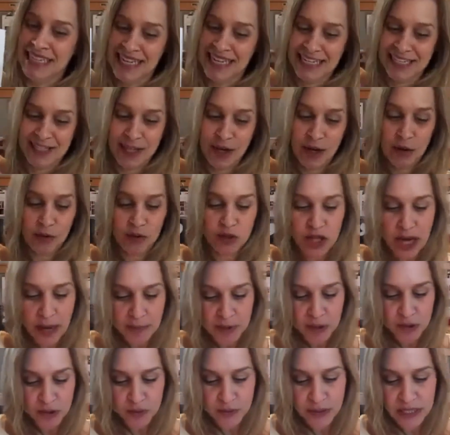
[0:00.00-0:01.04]
So
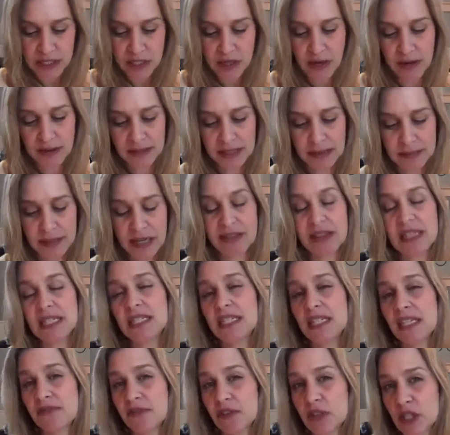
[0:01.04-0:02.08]
chapter 3 talks about the
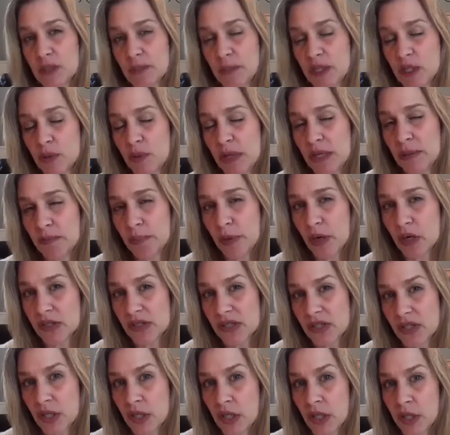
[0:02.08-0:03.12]
difference between
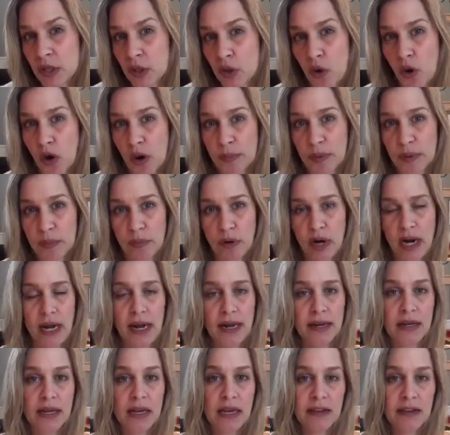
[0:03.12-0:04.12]
personal and corporate brand.